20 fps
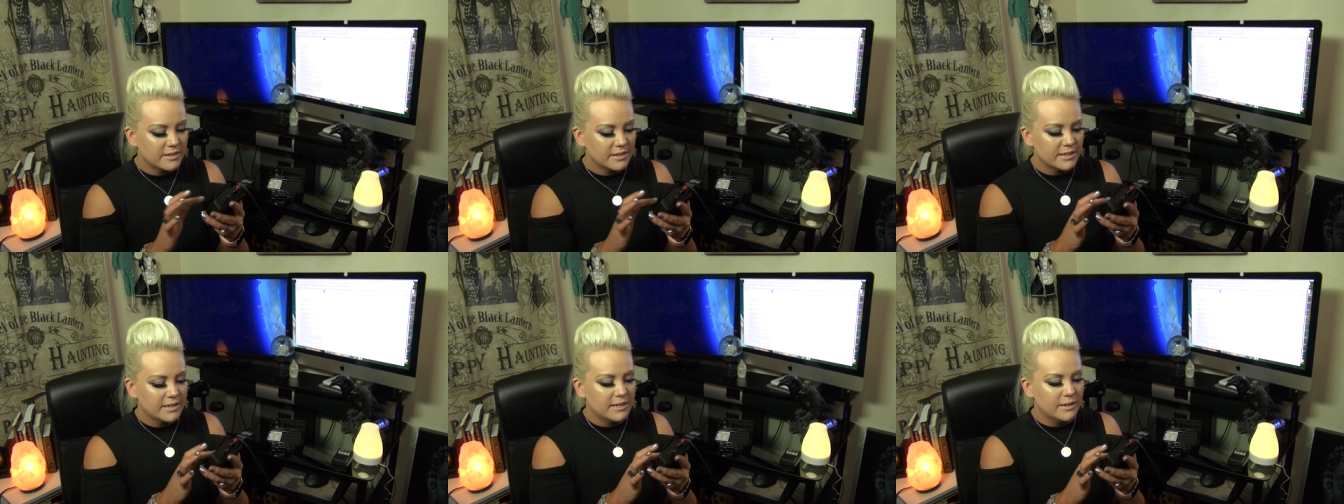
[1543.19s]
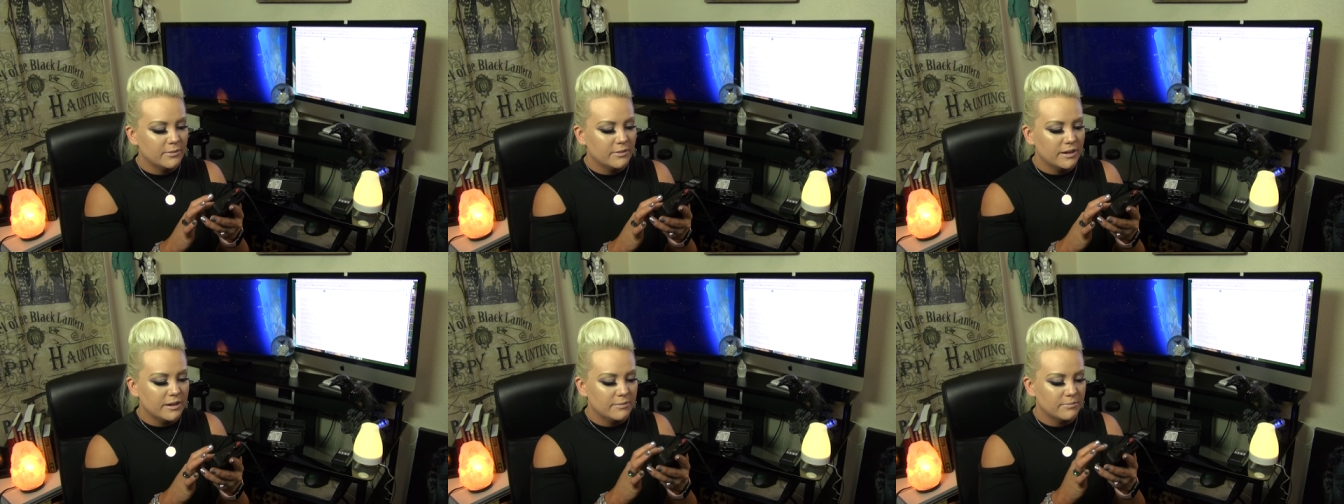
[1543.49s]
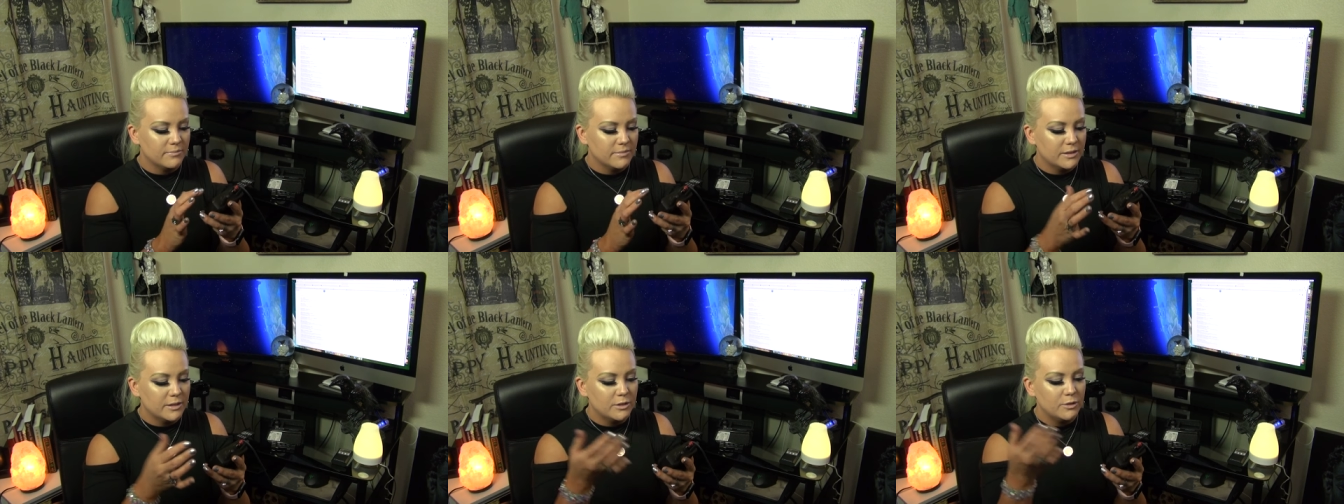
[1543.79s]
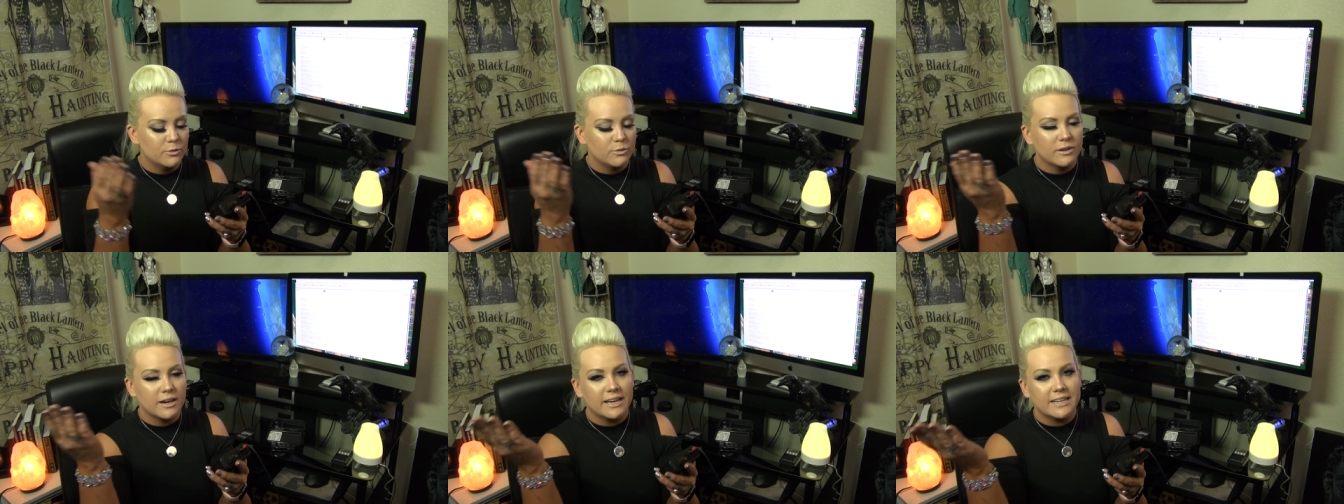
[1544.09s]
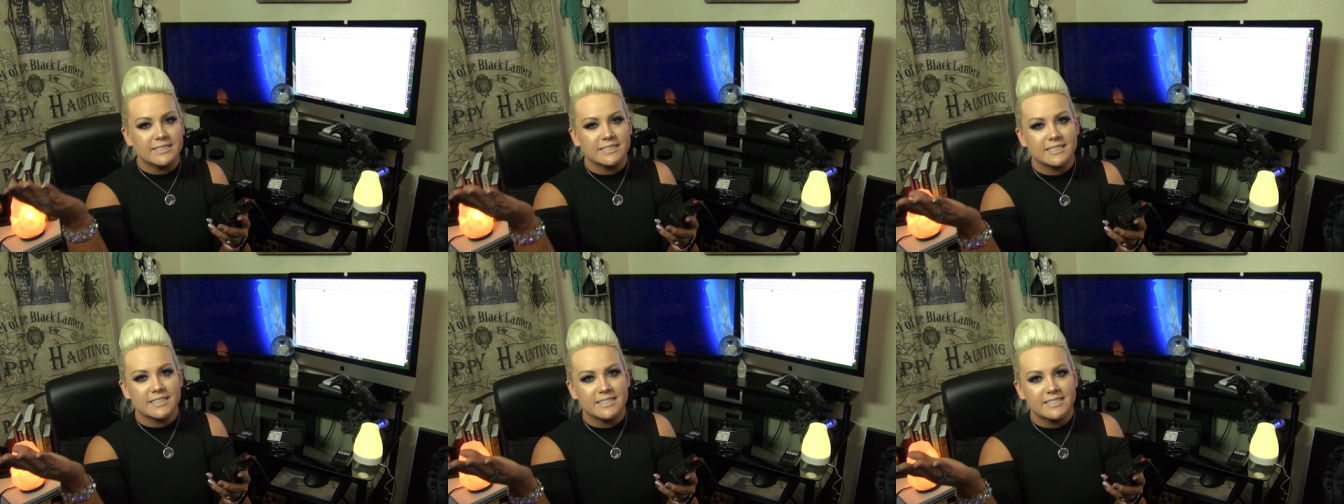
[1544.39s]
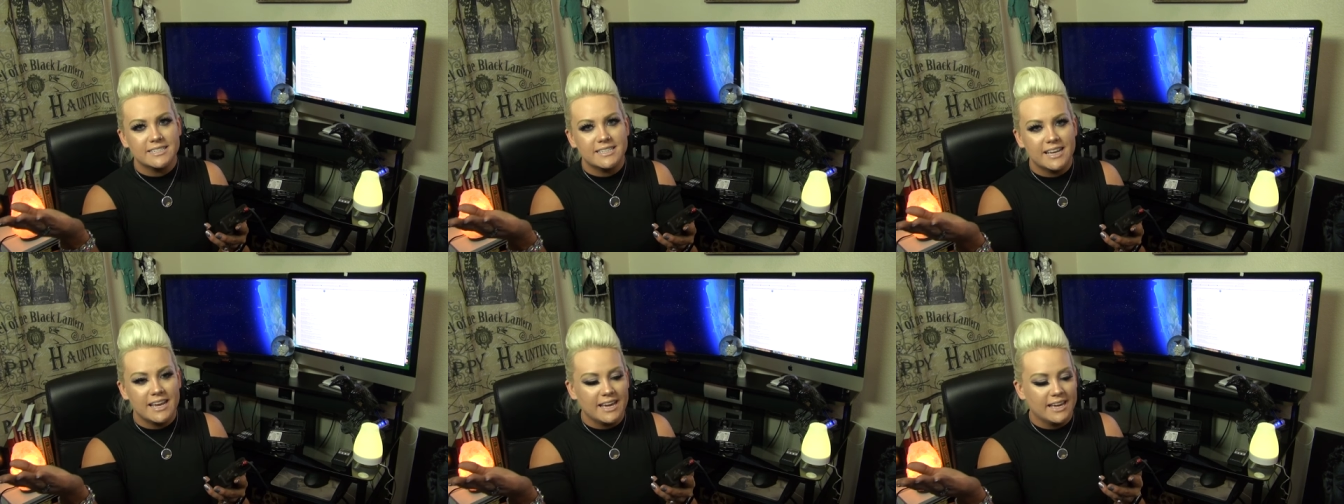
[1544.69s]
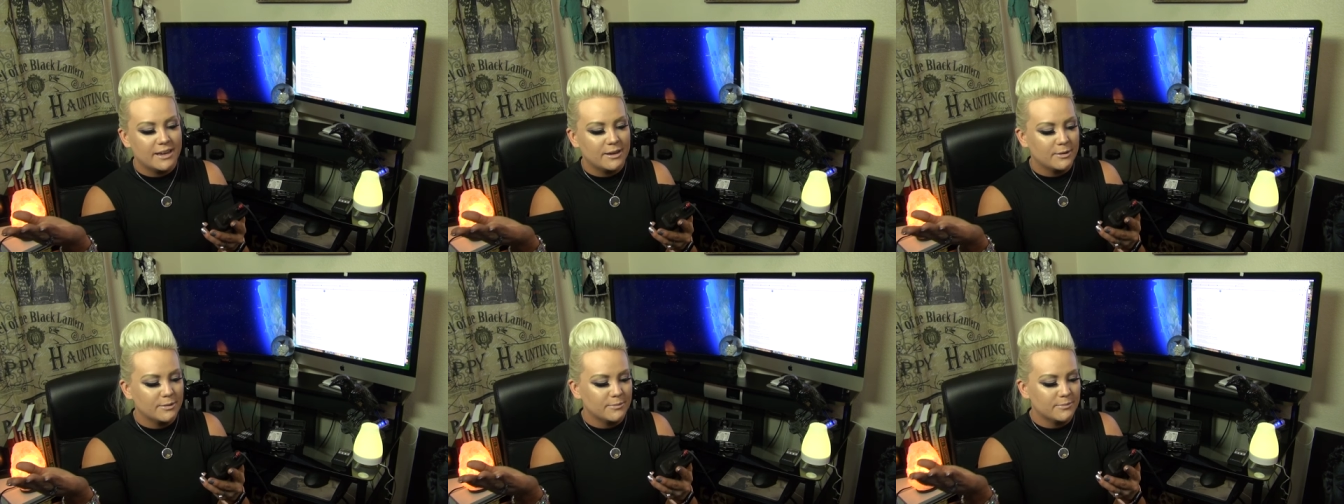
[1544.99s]
Anyway, you guys can
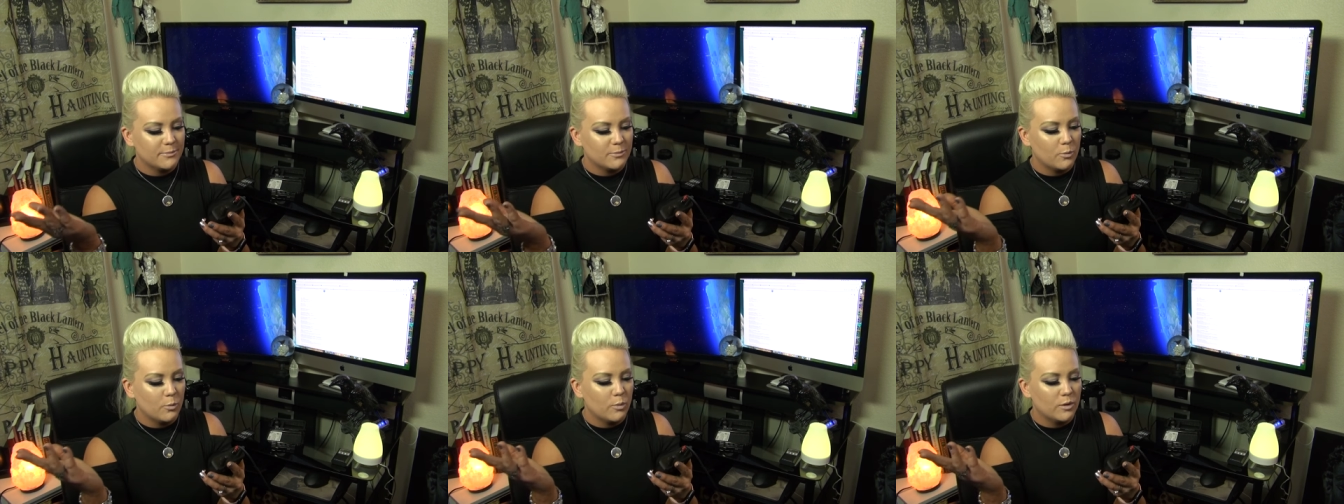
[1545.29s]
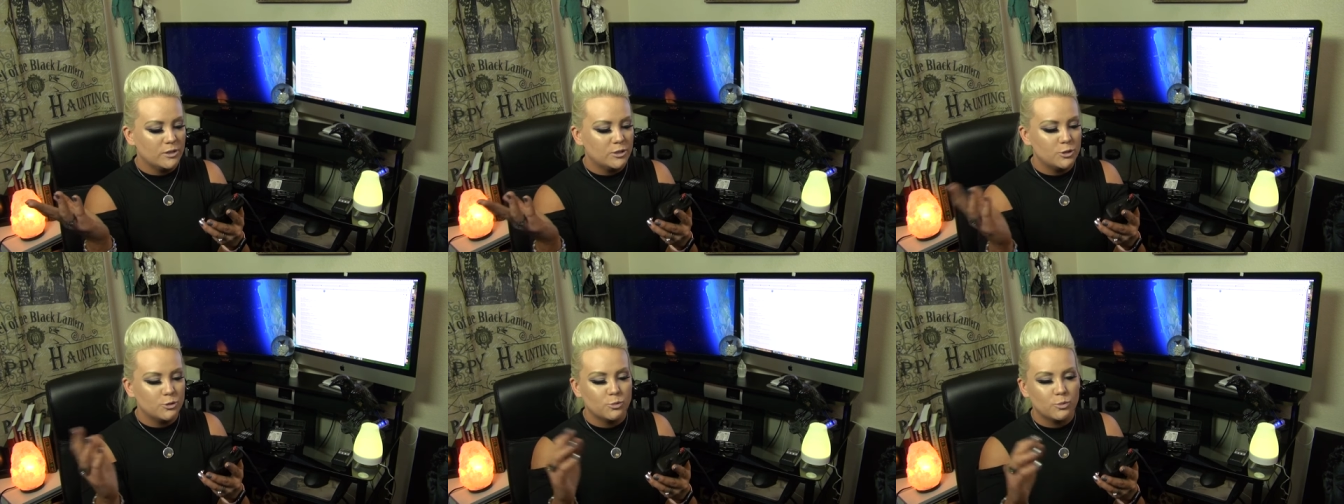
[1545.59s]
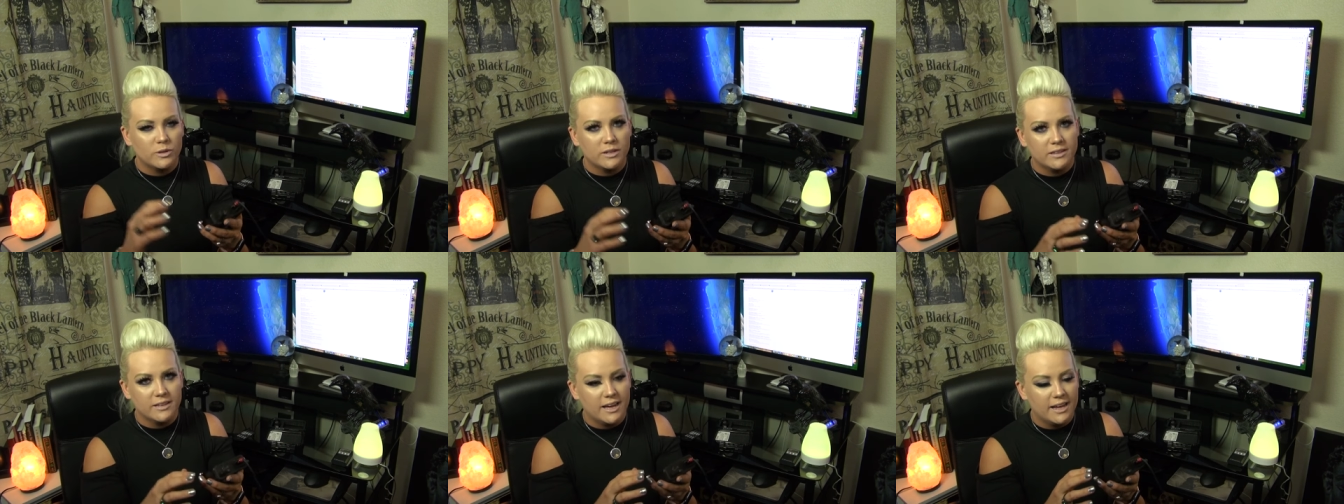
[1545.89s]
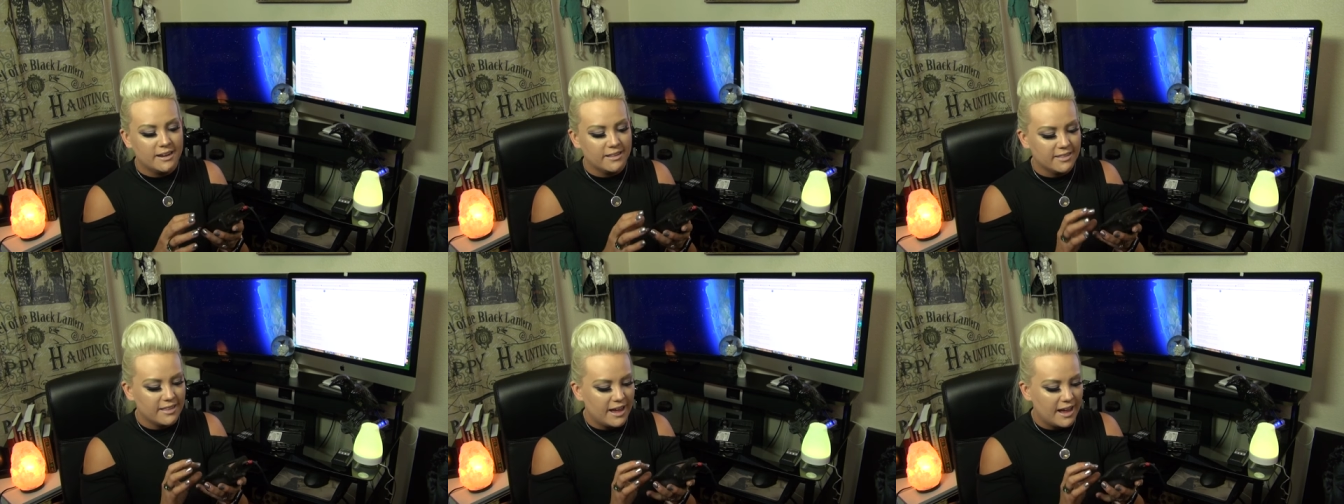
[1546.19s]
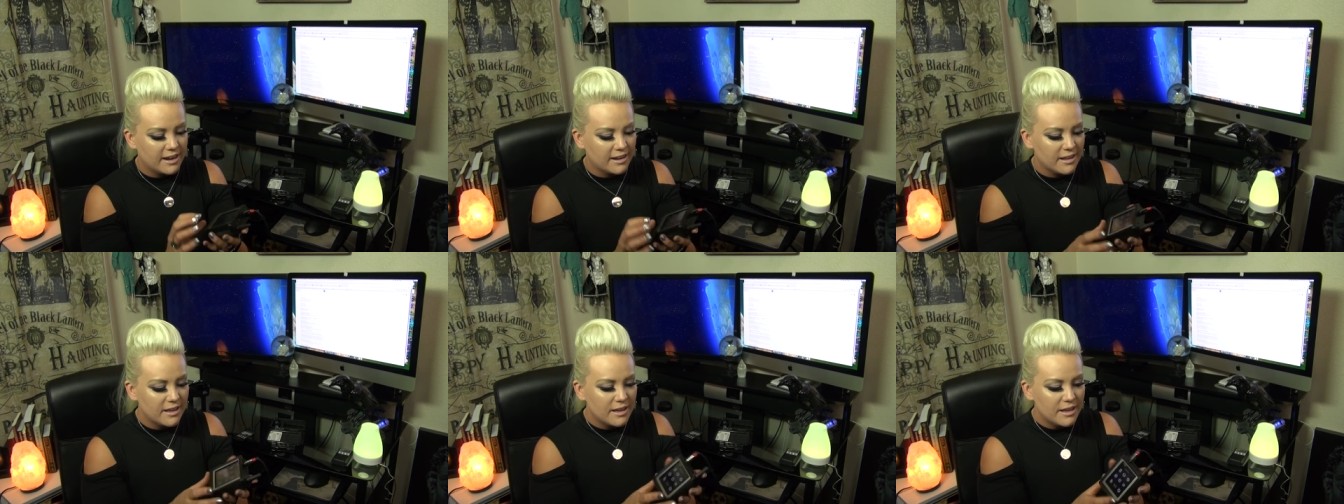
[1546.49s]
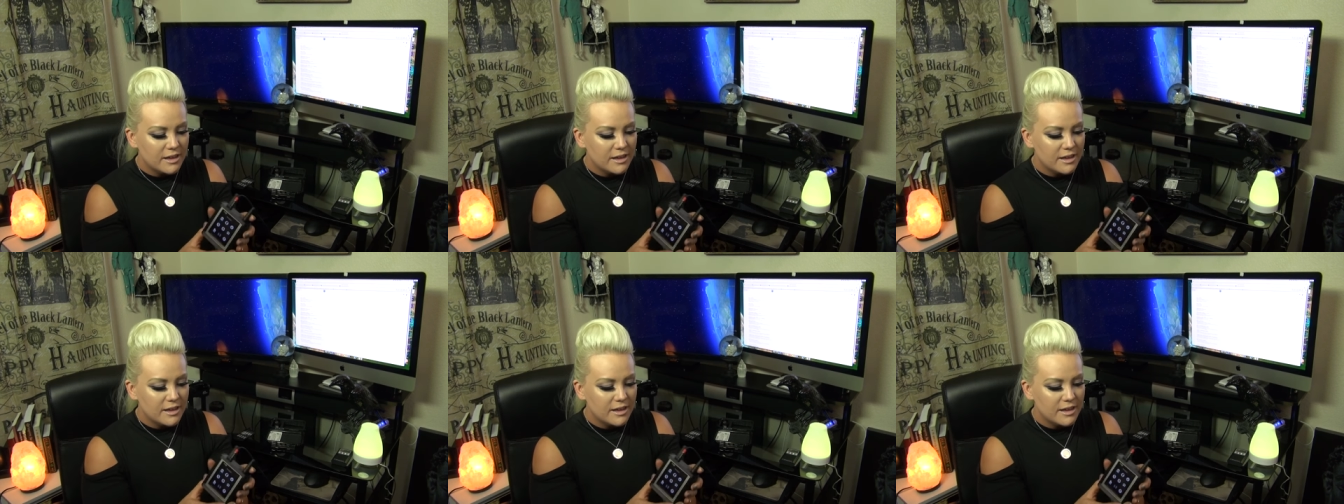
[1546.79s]
take what you will out of that.